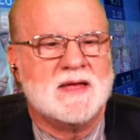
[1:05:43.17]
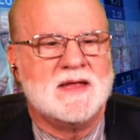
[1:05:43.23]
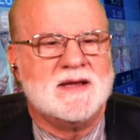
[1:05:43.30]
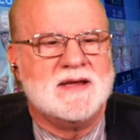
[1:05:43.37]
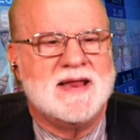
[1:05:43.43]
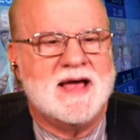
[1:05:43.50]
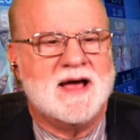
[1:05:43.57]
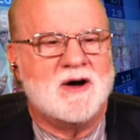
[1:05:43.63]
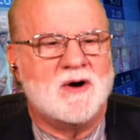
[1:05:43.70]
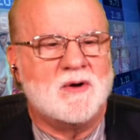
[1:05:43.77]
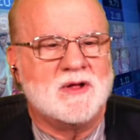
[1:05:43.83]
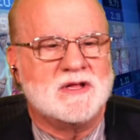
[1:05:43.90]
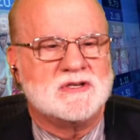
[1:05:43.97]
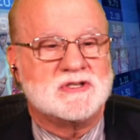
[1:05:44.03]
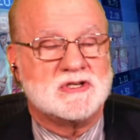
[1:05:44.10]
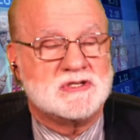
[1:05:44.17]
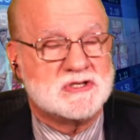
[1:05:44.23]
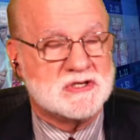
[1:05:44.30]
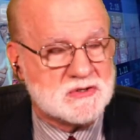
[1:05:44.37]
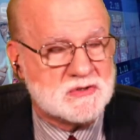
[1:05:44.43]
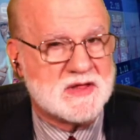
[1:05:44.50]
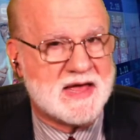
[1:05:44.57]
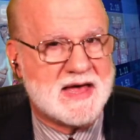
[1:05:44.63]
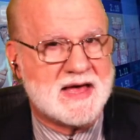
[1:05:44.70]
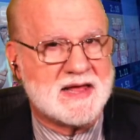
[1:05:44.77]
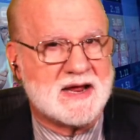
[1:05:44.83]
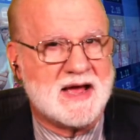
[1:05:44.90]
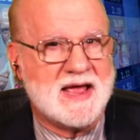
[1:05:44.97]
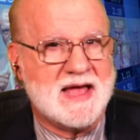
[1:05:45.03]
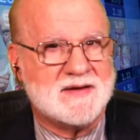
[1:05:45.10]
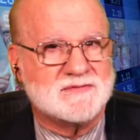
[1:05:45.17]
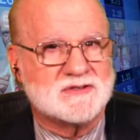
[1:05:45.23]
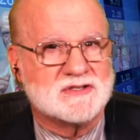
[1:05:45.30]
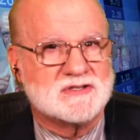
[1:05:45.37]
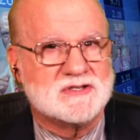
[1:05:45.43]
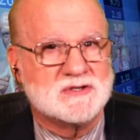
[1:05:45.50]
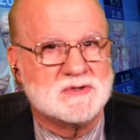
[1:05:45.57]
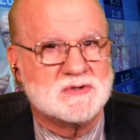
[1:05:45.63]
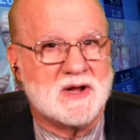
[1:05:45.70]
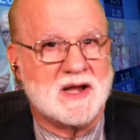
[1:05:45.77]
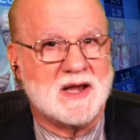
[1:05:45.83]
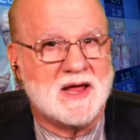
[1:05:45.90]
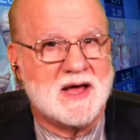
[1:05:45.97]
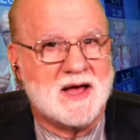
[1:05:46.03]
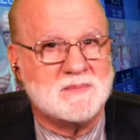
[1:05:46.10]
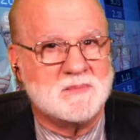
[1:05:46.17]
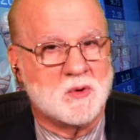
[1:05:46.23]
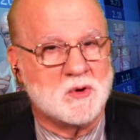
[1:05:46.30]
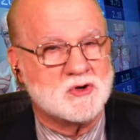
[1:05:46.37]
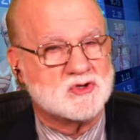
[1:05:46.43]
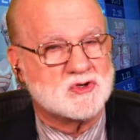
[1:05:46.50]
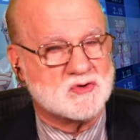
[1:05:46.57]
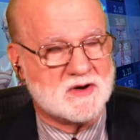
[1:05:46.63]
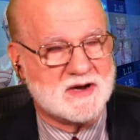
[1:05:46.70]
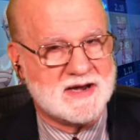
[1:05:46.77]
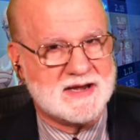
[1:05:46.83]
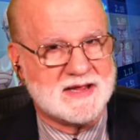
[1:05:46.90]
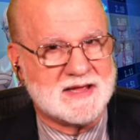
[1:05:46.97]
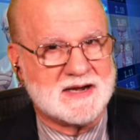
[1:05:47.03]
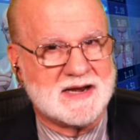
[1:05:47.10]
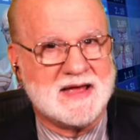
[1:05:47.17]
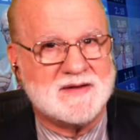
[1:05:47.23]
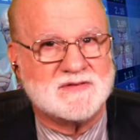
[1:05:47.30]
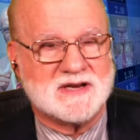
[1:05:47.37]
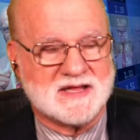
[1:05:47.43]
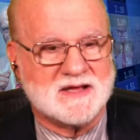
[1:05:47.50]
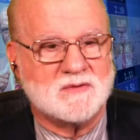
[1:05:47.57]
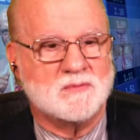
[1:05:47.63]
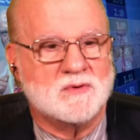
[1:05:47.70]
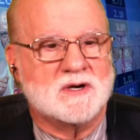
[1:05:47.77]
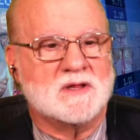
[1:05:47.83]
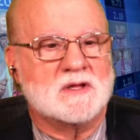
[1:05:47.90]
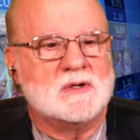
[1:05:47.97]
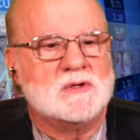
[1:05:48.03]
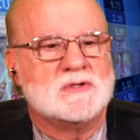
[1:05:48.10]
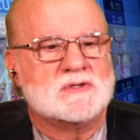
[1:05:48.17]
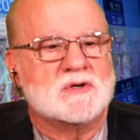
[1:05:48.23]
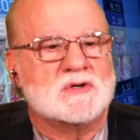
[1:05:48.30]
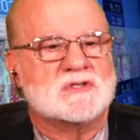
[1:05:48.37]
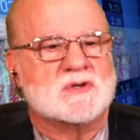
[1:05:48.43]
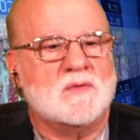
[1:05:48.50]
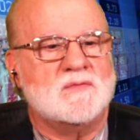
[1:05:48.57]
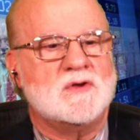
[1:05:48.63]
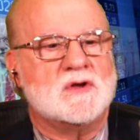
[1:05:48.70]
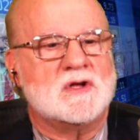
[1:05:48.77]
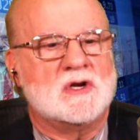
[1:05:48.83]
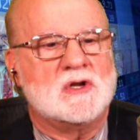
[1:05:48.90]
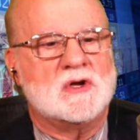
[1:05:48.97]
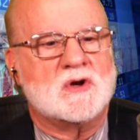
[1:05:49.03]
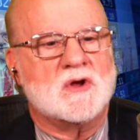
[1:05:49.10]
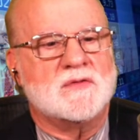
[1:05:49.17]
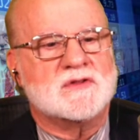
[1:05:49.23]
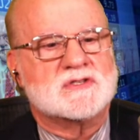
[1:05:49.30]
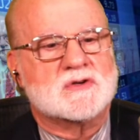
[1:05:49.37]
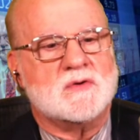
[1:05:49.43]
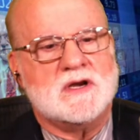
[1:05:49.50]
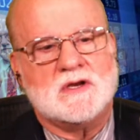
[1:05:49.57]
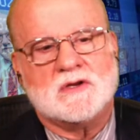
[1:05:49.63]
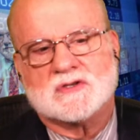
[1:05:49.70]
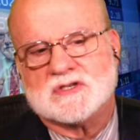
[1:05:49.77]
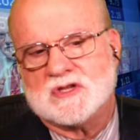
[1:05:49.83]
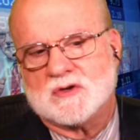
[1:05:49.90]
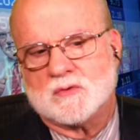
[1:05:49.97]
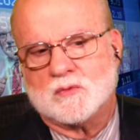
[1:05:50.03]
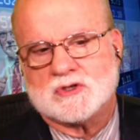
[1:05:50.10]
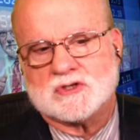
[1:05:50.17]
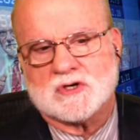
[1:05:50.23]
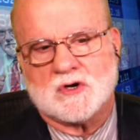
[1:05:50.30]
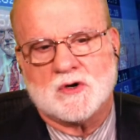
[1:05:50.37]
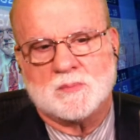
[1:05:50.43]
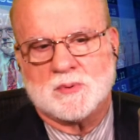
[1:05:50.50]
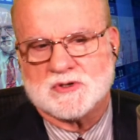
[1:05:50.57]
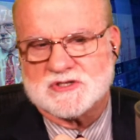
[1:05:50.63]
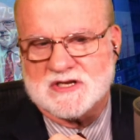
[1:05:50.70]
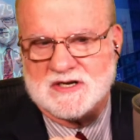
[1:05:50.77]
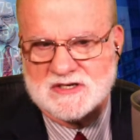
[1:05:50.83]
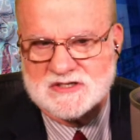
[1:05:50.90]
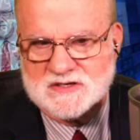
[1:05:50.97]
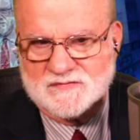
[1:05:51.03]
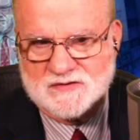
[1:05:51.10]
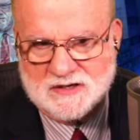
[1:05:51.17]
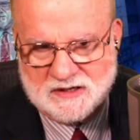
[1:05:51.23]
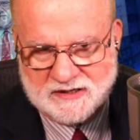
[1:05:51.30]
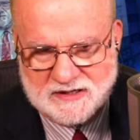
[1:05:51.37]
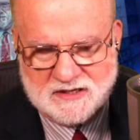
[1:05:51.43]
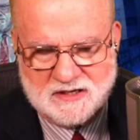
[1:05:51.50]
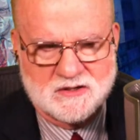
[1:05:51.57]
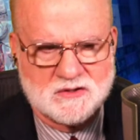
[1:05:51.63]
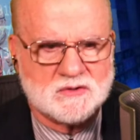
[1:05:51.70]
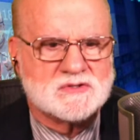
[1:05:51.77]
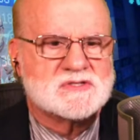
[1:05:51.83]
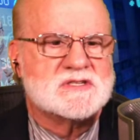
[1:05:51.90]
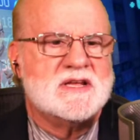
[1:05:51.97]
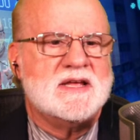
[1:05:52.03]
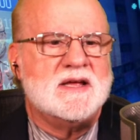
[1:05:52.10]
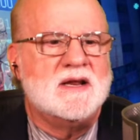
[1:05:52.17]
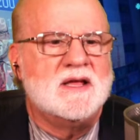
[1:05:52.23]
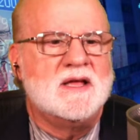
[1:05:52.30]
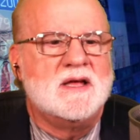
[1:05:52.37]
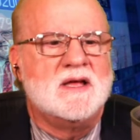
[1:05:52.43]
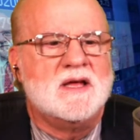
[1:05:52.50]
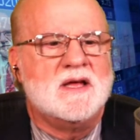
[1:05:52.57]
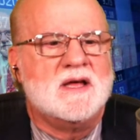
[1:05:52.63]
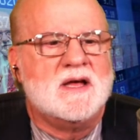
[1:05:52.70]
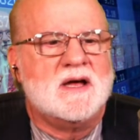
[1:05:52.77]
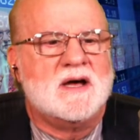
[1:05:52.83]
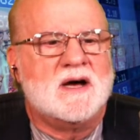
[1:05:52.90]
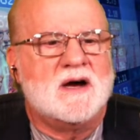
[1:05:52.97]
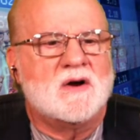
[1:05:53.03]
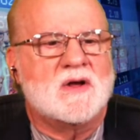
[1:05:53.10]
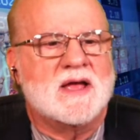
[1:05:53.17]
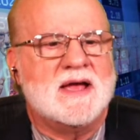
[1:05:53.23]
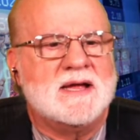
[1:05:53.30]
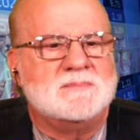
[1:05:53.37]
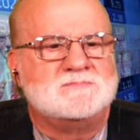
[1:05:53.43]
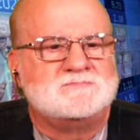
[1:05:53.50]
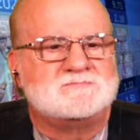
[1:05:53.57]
Now, to do that, I have to do a lot more trading, and I have to get rid of the losers. So if you can look on the screen, you see the return percentage. If you lean in, you'll see it, okay?